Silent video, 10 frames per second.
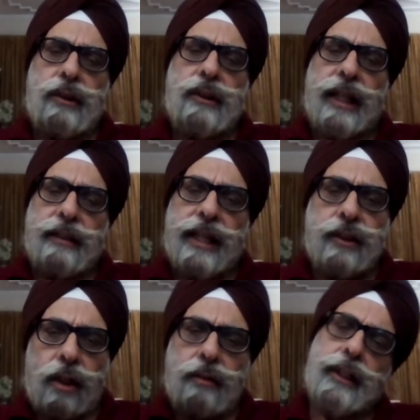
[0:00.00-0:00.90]
that's
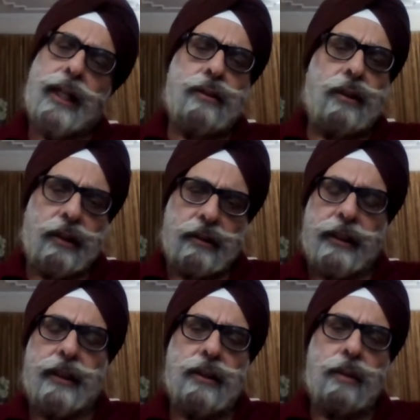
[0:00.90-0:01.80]
how it actually,
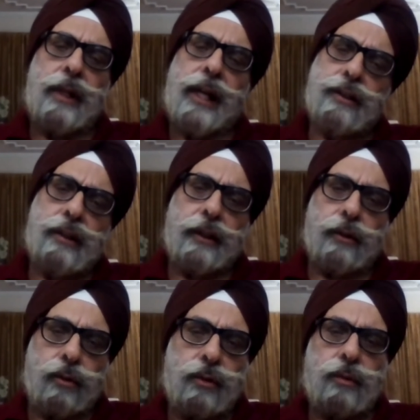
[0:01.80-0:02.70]
Sikhism actually
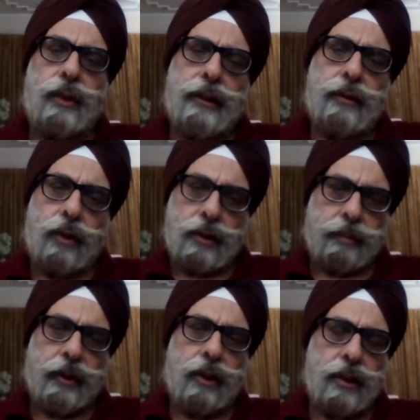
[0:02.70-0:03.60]
grew to what it was.
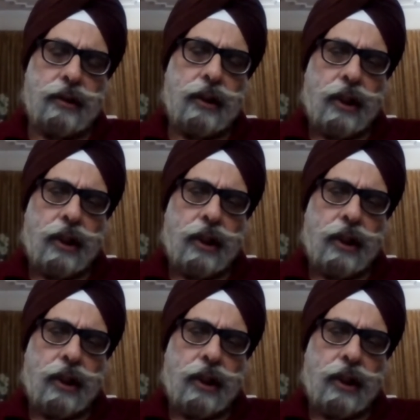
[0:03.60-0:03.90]
Because